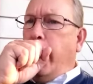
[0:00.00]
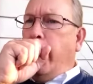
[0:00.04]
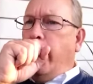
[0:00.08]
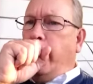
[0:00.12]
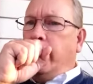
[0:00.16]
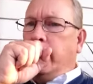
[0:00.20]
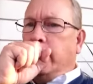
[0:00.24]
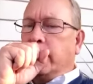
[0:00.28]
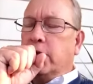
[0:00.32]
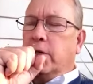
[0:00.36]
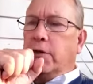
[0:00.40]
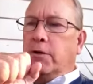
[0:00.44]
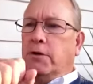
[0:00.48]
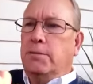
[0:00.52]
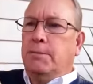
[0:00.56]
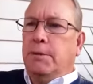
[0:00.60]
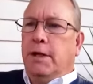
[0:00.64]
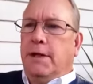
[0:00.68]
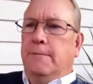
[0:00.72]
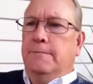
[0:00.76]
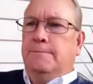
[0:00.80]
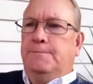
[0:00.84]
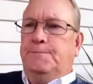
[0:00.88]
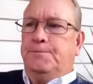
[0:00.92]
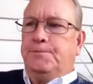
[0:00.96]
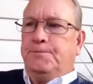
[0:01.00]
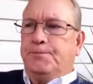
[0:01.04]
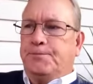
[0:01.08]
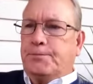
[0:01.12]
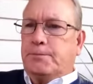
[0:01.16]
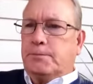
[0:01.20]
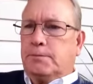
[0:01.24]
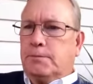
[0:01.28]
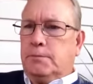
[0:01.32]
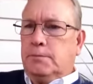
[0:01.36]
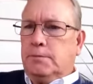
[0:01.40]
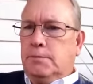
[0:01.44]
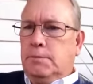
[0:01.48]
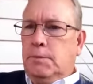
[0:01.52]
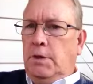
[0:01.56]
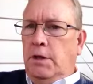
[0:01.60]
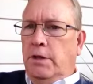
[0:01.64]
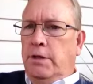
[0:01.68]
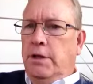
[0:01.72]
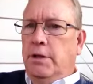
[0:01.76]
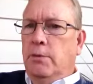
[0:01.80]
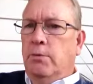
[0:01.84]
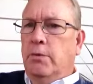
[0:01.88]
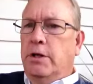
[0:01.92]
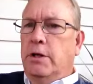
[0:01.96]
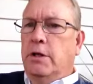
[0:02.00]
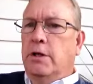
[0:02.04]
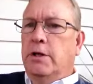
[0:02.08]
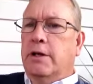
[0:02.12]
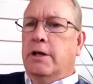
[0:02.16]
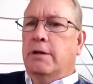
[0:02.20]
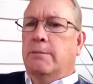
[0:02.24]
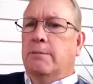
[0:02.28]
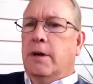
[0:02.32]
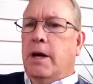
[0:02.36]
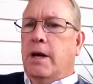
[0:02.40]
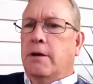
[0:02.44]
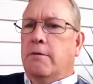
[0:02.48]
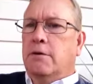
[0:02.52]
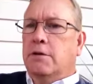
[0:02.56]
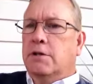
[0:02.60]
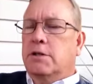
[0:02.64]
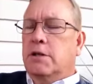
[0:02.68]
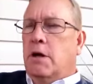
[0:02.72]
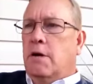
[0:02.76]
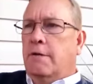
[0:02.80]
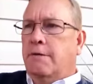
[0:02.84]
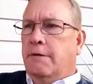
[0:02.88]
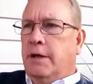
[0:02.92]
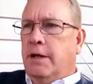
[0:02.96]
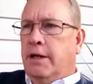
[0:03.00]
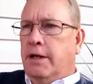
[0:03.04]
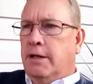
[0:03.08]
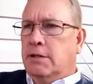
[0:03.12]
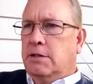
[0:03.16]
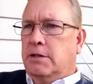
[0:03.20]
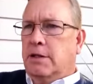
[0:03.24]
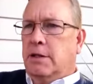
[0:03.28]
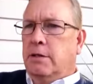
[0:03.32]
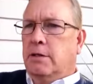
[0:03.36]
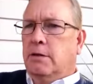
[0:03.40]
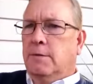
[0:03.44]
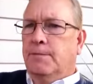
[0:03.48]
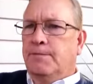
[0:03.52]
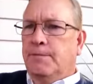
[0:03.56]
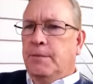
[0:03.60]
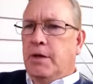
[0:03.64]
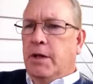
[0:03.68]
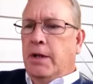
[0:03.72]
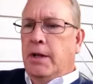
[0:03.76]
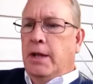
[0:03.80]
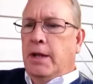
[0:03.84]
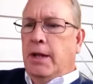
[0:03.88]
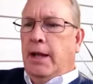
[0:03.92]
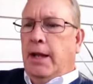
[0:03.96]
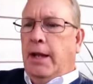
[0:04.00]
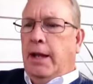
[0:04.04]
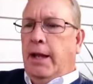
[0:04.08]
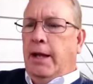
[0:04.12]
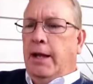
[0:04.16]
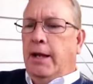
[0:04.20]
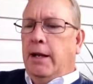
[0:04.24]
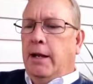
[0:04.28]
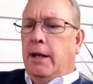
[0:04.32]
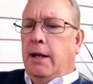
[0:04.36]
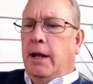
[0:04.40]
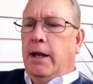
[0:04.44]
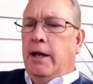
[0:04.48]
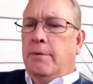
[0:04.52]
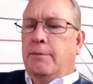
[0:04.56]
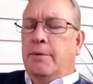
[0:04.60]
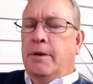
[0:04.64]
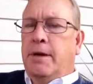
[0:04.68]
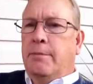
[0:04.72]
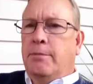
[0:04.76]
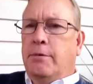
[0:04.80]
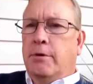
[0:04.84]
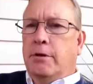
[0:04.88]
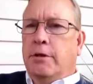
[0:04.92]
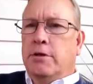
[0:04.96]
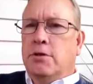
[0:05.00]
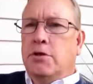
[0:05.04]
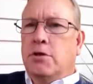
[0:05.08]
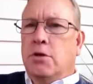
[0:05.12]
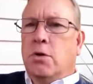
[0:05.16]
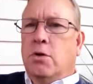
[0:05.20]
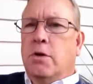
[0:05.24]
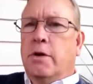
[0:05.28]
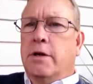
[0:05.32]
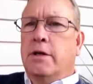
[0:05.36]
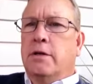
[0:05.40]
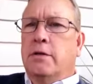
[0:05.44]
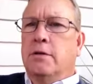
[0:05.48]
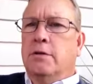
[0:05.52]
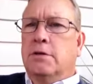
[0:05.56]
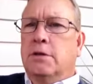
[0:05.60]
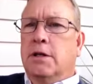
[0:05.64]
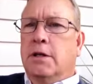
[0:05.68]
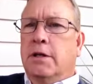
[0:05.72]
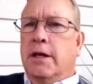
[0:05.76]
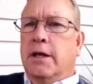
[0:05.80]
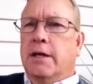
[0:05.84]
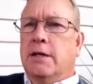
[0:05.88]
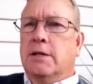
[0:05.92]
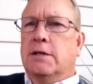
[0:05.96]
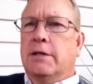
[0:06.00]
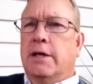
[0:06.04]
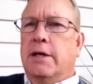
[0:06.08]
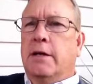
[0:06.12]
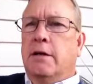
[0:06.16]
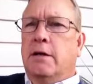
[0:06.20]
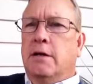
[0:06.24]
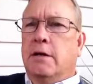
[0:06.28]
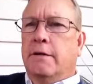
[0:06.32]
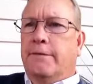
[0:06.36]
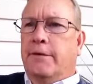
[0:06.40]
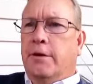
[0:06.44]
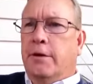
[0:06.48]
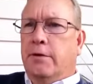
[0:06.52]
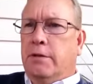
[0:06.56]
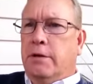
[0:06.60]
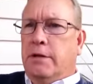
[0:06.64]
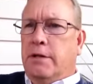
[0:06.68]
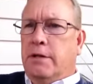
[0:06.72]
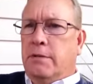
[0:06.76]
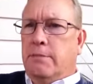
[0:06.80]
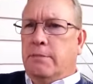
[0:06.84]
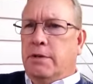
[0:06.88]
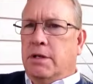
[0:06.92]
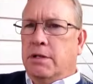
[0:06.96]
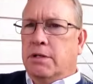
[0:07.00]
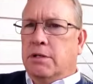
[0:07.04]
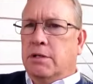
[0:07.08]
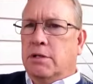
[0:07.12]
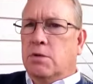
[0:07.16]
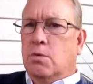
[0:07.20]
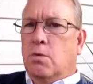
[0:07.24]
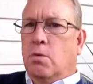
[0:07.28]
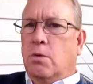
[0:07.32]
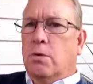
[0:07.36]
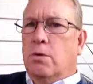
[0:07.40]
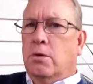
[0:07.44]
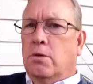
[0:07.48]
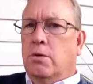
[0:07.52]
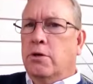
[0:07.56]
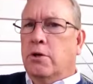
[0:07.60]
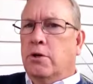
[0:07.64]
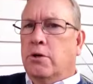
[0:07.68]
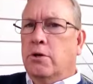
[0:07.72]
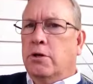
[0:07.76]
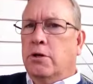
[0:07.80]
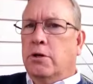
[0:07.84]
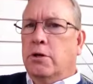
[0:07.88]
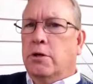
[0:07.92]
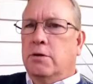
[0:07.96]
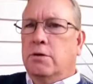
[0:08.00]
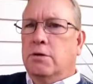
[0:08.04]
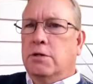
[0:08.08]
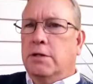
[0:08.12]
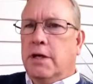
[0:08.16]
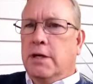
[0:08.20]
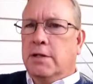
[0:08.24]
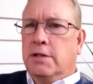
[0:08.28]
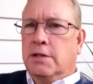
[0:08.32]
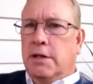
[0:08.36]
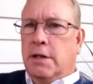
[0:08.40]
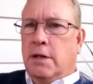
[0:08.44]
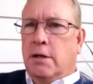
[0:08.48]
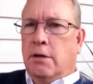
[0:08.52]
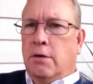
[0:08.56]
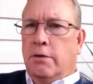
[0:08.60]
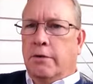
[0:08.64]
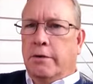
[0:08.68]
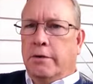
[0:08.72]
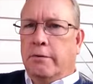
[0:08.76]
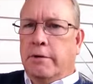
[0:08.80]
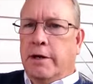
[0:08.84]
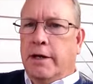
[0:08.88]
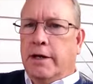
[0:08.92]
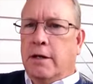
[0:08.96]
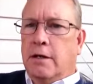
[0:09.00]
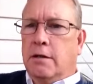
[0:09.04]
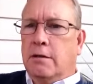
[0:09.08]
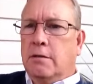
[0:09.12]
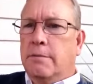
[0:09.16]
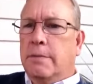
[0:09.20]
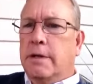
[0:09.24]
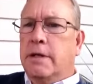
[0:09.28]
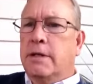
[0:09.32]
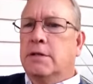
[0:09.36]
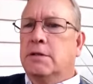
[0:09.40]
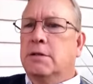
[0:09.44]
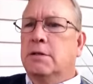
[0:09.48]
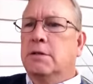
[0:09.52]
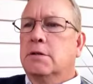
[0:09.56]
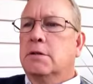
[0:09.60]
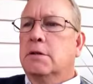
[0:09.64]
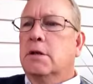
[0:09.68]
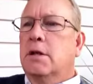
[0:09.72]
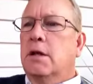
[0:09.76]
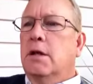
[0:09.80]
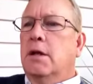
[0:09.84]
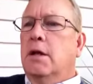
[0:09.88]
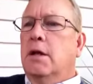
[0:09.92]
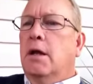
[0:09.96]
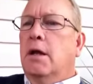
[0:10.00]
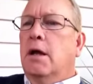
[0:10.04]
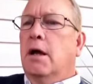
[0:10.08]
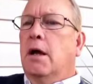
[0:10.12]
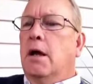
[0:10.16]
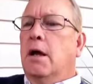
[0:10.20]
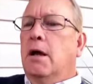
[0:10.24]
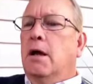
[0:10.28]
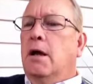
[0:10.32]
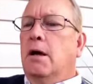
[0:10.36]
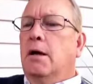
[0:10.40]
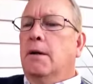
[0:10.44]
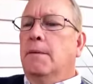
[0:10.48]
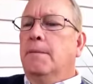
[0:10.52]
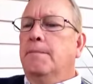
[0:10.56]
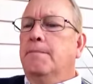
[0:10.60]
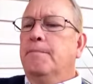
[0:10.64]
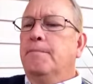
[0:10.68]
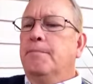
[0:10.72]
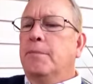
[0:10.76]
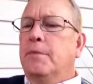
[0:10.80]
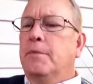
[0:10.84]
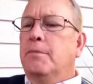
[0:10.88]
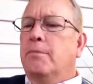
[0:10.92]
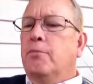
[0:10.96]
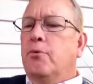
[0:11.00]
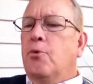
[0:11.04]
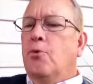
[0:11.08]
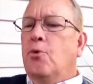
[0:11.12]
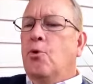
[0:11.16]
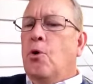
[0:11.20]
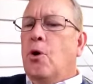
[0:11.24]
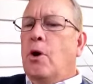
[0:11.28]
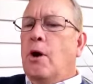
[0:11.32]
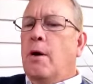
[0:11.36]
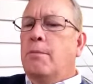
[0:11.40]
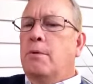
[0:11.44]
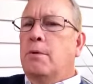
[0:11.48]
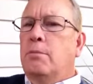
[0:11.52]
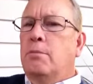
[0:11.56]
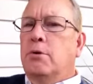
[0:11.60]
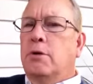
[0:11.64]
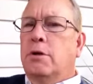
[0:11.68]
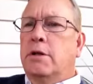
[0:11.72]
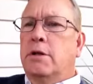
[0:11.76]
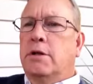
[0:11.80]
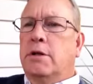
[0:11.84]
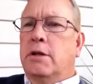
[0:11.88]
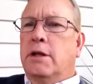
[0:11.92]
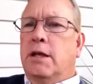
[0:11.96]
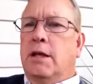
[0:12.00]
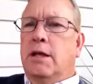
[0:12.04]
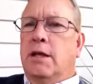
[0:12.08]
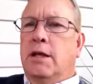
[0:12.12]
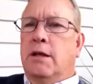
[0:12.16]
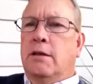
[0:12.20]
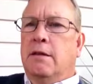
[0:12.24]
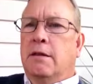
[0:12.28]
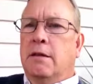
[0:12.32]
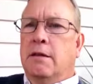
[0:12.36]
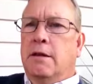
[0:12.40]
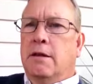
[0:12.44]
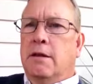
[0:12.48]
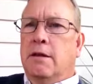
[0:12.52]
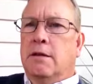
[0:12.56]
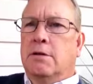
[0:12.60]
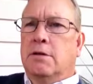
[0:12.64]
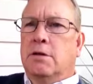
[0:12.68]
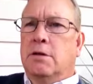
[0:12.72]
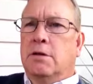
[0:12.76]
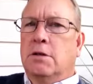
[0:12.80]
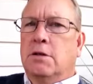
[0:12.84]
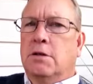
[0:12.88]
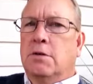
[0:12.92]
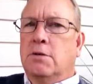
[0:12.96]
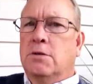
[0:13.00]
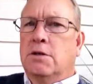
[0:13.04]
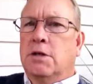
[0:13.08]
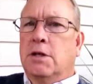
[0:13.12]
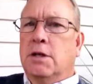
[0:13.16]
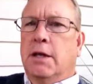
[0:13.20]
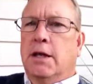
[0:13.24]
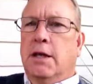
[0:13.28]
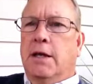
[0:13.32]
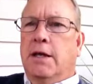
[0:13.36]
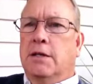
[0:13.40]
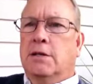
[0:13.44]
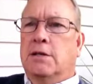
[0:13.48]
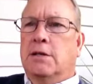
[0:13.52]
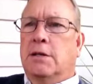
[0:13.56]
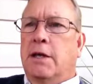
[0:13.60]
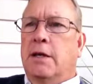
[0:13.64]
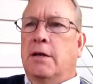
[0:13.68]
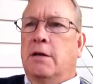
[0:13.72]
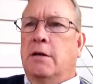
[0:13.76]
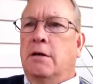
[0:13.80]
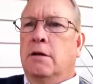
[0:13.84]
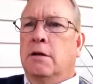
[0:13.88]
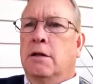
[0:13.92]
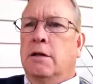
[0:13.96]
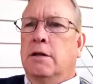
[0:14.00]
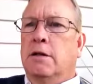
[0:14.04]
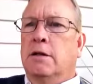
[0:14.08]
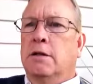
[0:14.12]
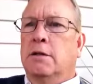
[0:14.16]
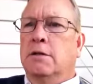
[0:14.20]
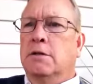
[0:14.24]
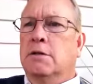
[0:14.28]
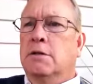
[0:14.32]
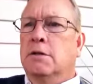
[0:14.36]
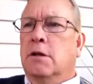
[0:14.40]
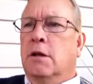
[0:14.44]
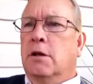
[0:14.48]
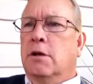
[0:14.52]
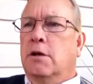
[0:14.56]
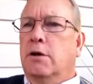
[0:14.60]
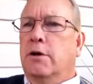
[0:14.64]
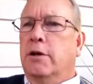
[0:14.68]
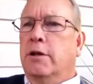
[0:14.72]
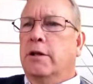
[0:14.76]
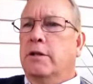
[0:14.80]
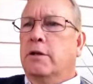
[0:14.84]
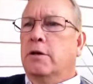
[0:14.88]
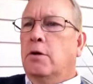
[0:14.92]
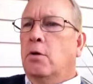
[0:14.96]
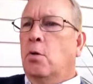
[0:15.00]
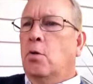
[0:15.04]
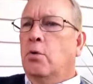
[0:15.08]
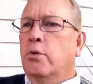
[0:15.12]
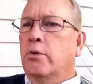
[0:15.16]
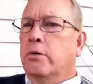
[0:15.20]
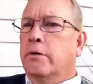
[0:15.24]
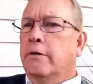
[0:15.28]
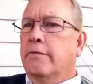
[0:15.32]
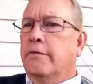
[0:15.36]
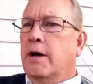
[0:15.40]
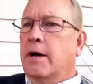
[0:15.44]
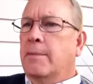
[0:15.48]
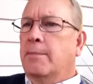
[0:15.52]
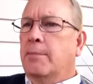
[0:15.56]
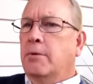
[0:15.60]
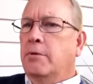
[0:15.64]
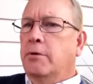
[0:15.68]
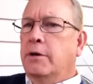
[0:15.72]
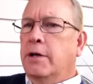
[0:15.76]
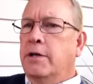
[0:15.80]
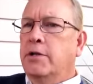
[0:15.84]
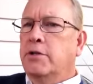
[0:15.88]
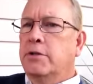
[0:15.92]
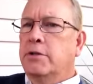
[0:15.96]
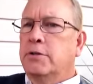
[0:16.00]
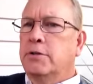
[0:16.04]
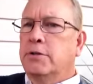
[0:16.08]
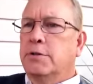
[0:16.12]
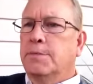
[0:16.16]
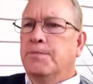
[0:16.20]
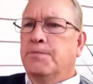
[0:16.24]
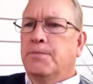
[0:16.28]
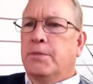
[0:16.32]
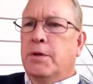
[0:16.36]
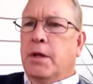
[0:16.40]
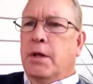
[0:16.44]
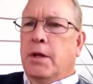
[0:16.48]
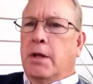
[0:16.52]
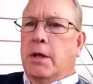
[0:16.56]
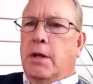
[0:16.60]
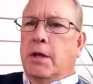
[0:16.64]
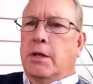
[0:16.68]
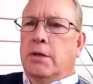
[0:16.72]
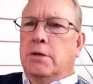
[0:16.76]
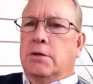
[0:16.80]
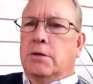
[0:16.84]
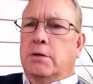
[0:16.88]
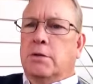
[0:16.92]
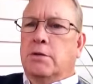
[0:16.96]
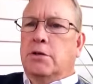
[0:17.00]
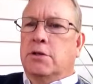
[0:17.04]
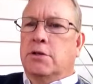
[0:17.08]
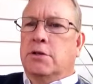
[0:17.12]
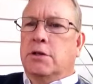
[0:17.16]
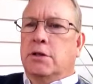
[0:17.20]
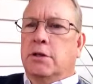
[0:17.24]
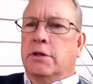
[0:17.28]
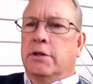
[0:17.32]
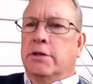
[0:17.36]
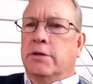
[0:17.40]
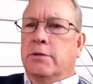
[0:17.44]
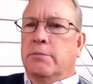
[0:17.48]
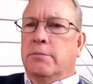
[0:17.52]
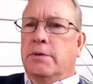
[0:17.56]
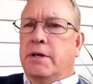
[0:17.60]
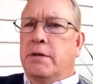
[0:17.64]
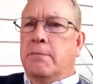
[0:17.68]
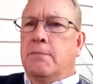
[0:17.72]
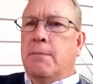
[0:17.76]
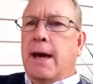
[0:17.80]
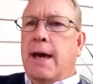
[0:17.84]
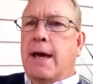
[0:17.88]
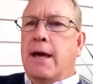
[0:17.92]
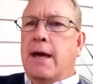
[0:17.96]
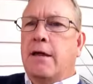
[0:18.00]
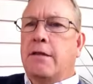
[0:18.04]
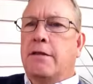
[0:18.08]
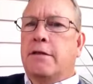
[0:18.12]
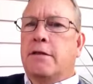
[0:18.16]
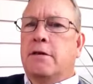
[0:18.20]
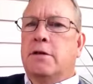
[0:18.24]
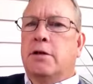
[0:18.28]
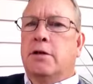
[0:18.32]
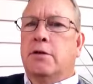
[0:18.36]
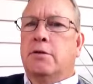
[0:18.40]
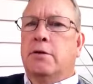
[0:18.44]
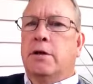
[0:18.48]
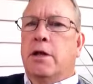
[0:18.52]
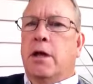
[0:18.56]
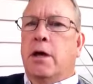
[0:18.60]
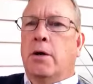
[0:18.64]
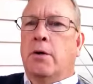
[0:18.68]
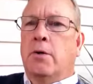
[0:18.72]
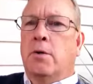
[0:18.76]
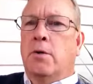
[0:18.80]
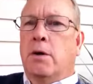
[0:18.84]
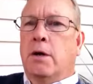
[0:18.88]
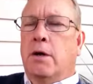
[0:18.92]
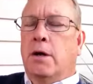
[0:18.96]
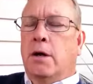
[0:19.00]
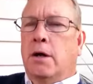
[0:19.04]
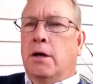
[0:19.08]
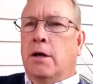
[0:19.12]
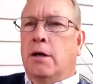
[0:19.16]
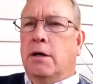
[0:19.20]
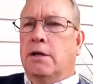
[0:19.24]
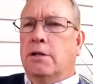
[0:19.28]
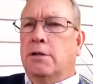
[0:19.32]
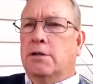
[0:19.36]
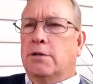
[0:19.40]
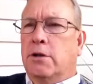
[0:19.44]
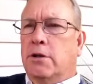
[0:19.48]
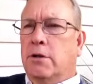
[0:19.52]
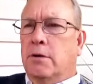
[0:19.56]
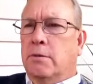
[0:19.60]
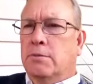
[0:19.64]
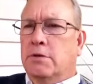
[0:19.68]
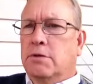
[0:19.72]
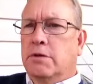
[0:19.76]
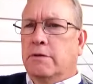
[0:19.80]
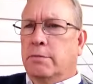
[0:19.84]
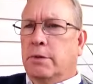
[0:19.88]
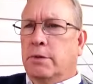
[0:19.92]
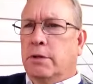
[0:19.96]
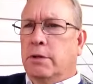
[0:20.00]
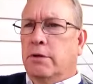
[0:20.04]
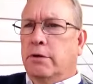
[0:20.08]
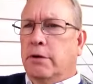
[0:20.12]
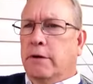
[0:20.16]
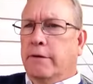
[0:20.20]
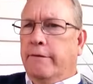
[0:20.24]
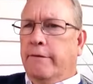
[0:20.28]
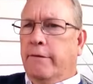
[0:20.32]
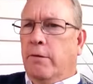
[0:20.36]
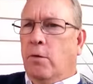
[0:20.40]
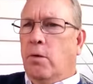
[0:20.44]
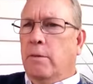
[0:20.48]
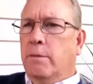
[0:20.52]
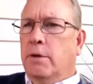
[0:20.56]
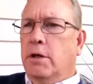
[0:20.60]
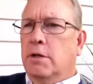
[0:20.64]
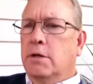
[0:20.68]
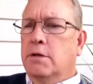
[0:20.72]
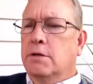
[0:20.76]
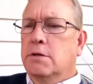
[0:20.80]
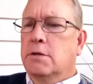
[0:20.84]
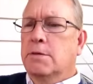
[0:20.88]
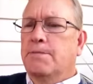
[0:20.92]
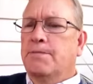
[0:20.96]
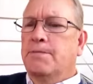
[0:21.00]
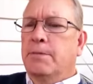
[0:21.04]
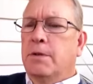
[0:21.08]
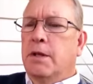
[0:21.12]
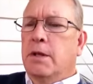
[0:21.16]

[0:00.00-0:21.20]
Excuse me. Then we look at Microsoft Excel, and a lot of people enjoy using Excel. If you're in the business world, you're going to use Excel on a regular basis. Probably the key thing to using Excel is learning the order of operations. So just a little bit of math to know in terms of building formulas,